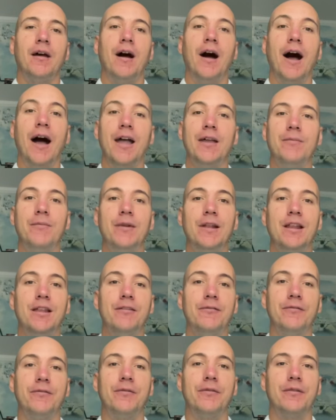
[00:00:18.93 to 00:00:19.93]
I
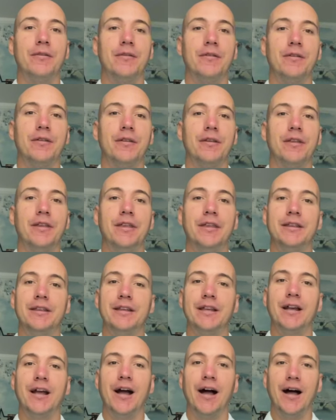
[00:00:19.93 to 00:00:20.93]
believe
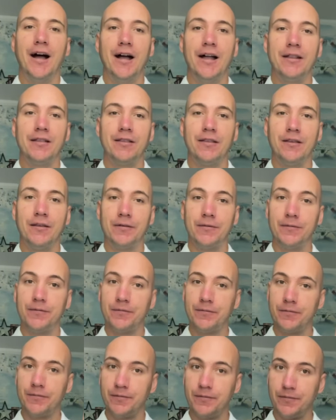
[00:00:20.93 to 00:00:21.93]
in God,
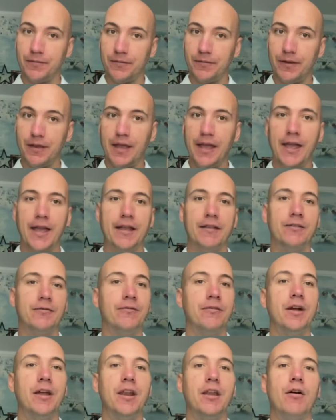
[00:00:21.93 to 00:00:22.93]
and
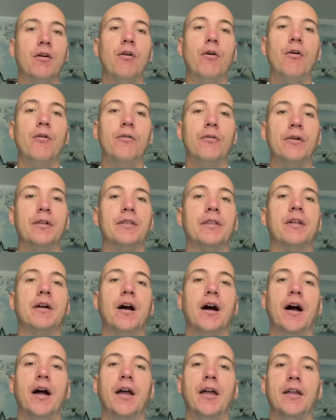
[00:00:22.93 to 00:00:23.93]
very often
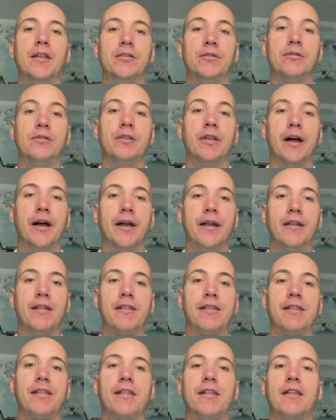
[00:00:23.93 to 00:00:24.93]
I
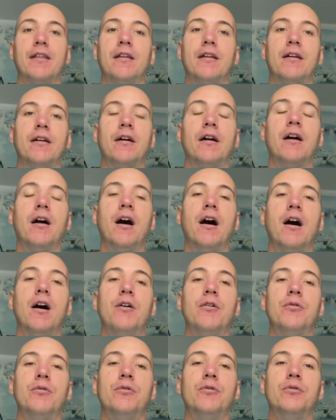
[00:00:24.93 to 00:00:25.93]
notice
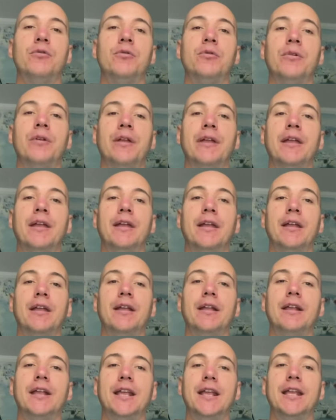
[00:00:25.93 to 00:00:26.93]
how
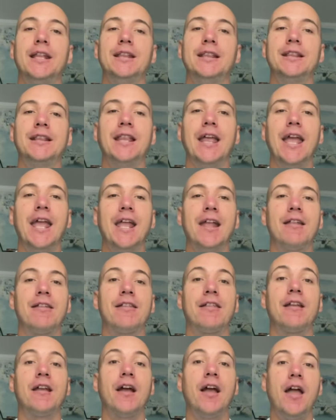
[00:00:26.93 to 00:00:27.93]
He
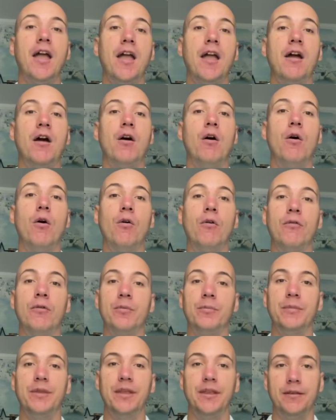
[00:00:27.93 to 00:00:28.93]
takes care of
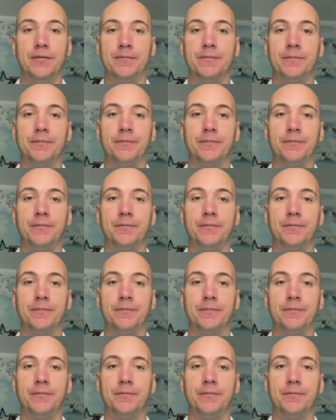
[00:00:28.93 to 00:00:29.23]
me,